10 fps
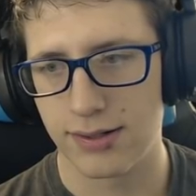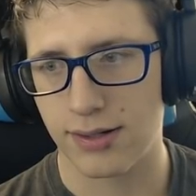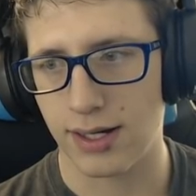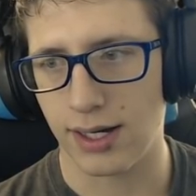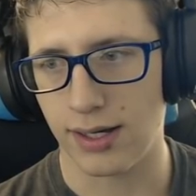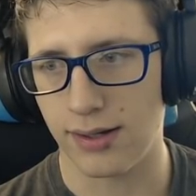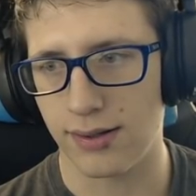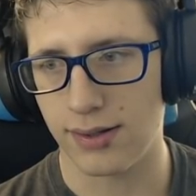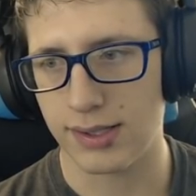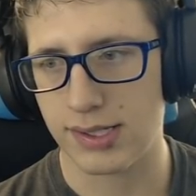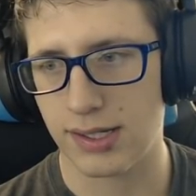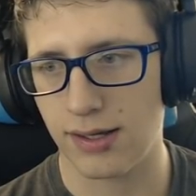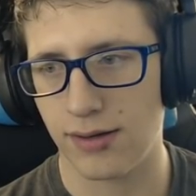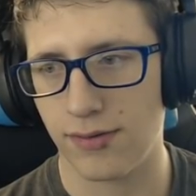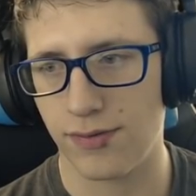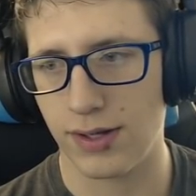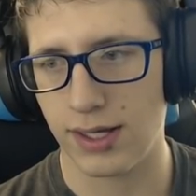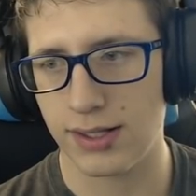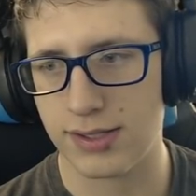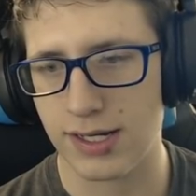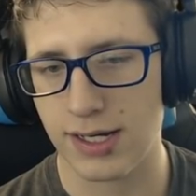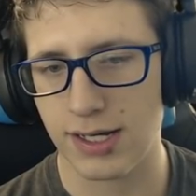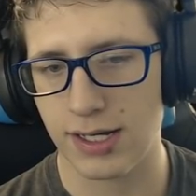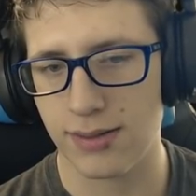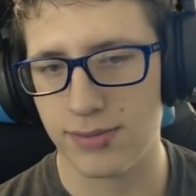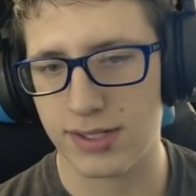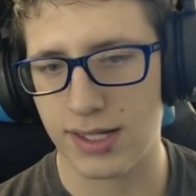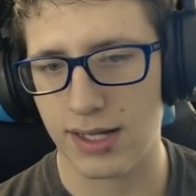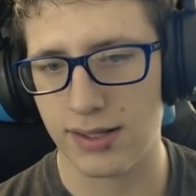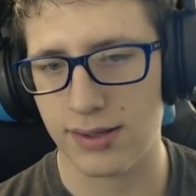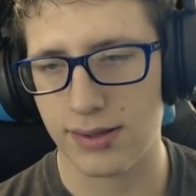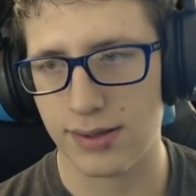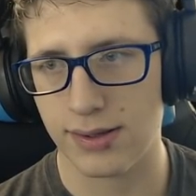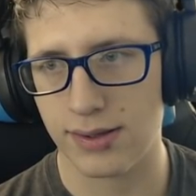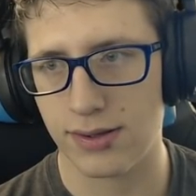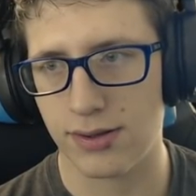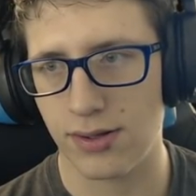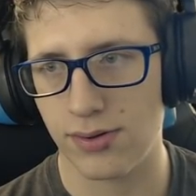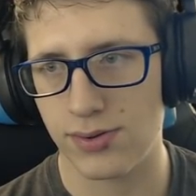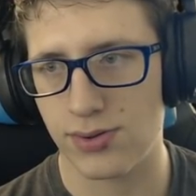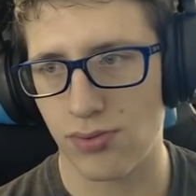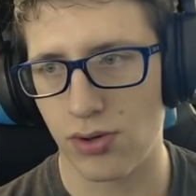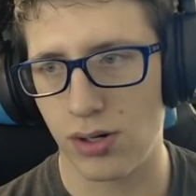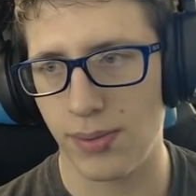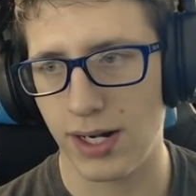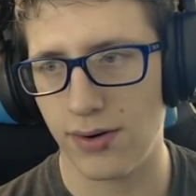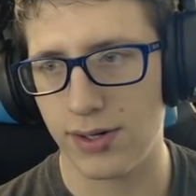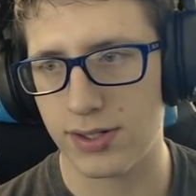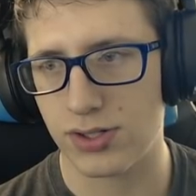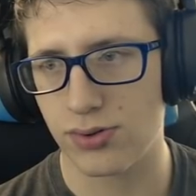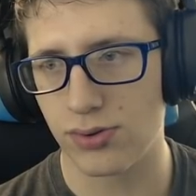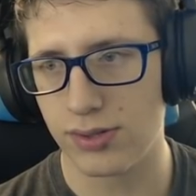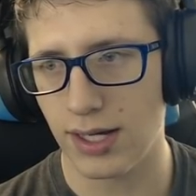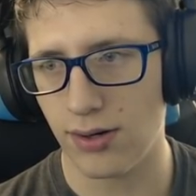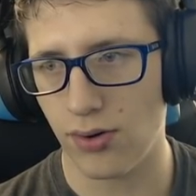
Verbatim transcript: Wait, let's give it time to get those warm areas cooled down.